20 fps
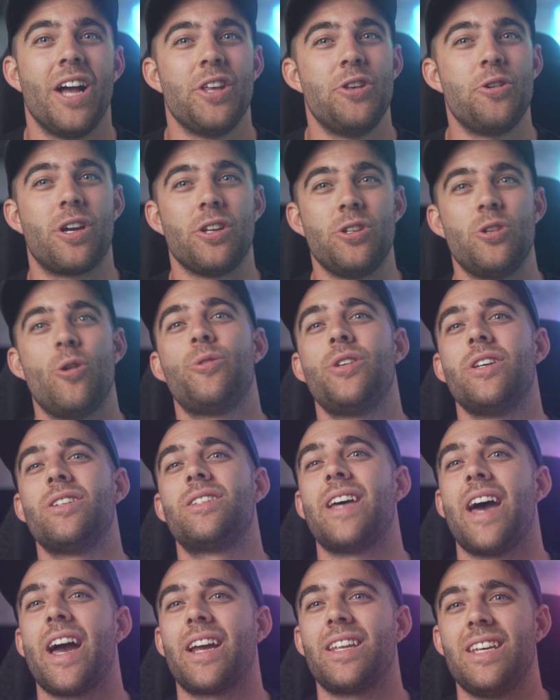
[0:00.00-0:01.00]
you can use these
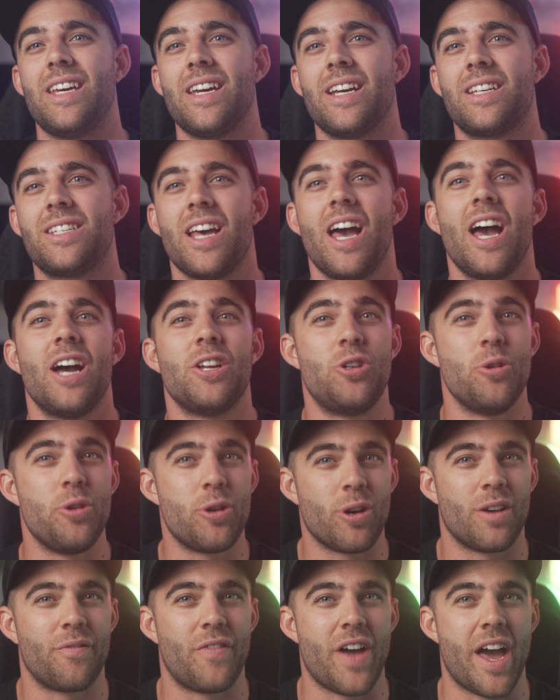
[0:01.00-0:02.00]
techniques to
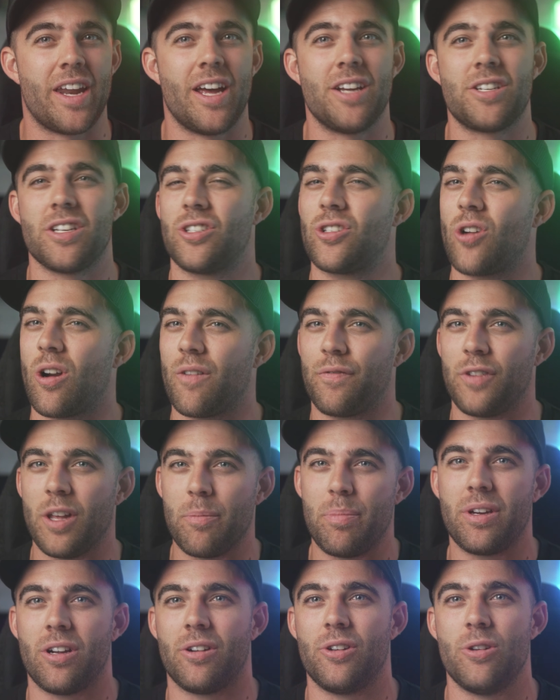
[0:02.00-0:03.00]
your advantage and start
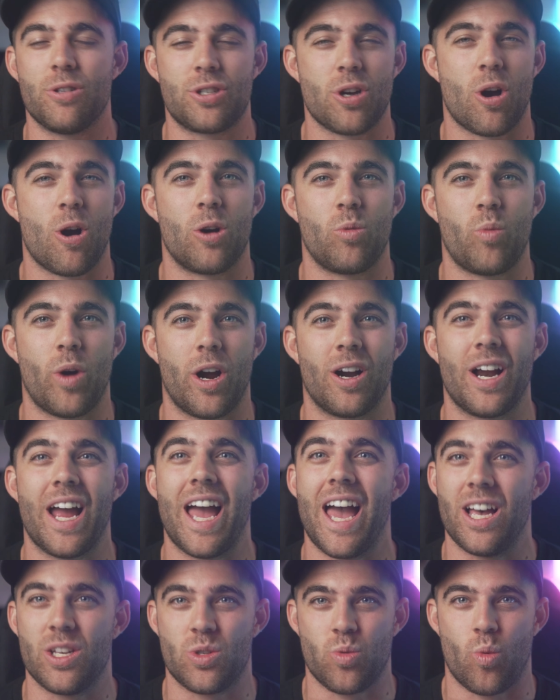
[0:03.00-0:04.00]
flipping your used hardware
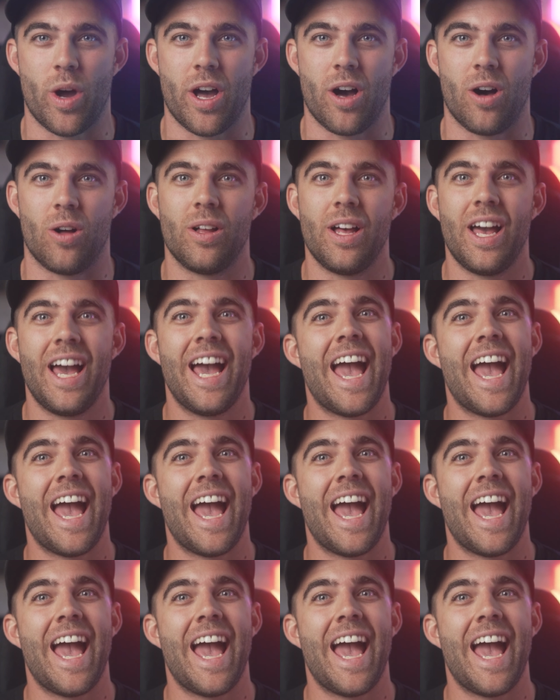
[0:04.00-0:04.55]
as well.